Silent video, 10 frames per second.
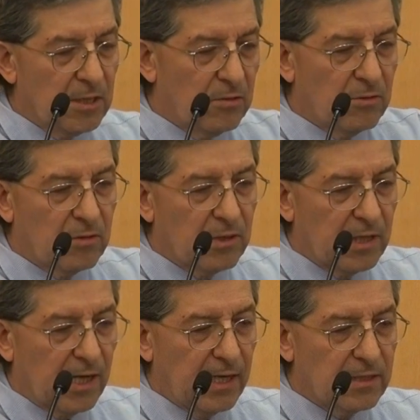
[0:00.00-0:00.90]
could
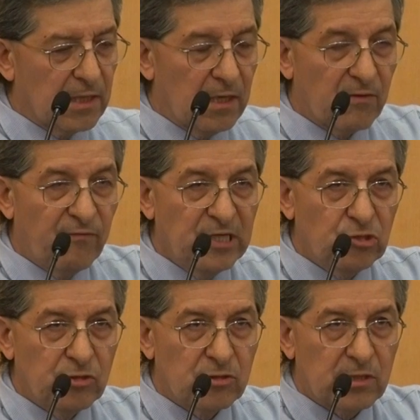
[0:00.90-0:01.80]
create a lot of
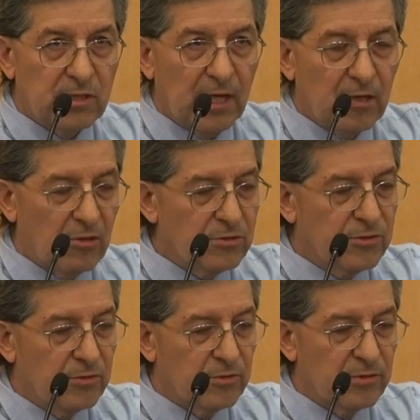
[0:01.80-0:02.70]
issues, and that
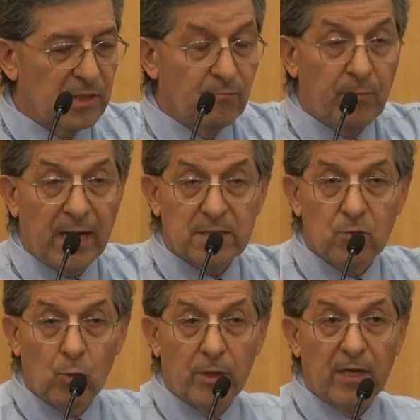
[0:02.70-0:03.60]
also impacts
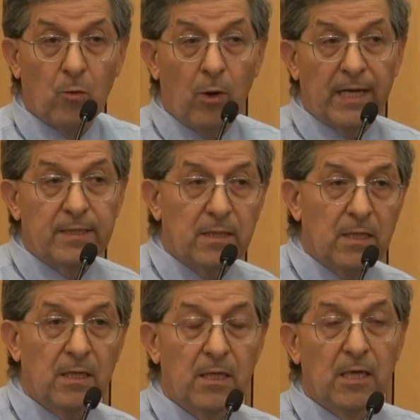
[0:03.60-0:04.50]
water
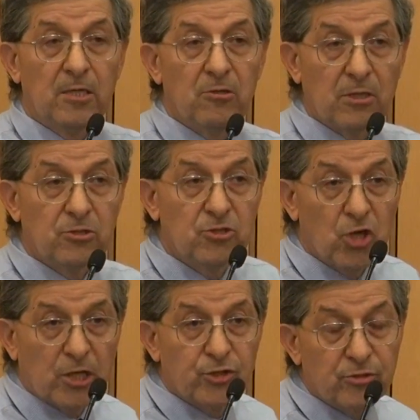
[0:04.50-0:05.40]
quality, not
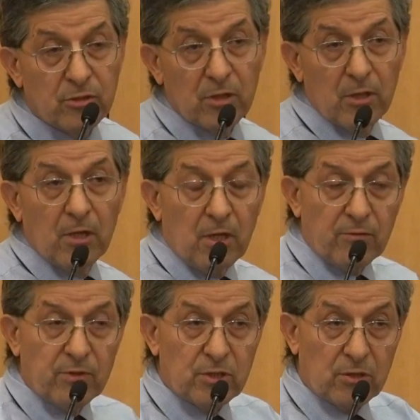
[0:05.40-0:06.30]
just
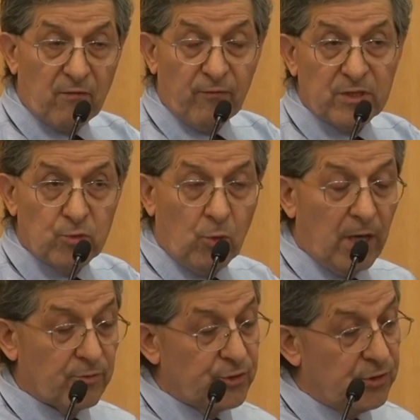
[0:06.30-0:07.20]
of the surface
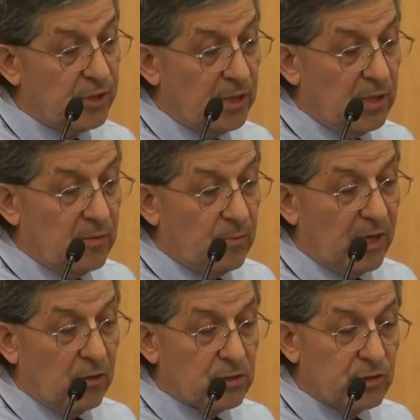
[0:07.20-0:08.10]
waters,
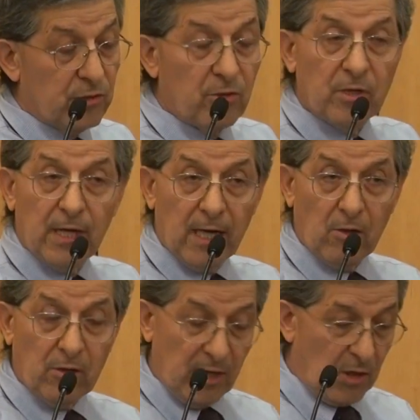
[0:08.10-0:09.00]
but also
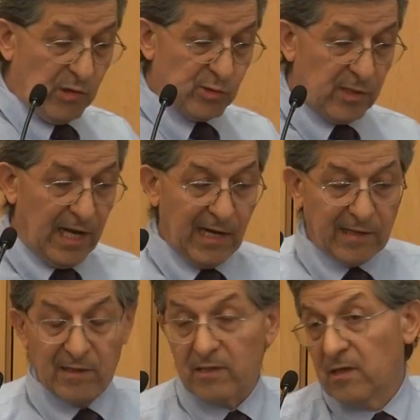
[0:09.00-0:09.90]
along the coastline.
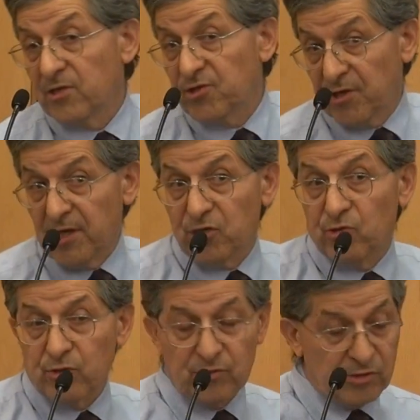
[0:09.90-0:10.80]
And these
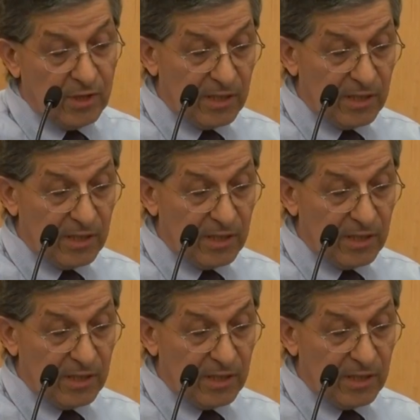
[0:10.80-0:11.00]
issues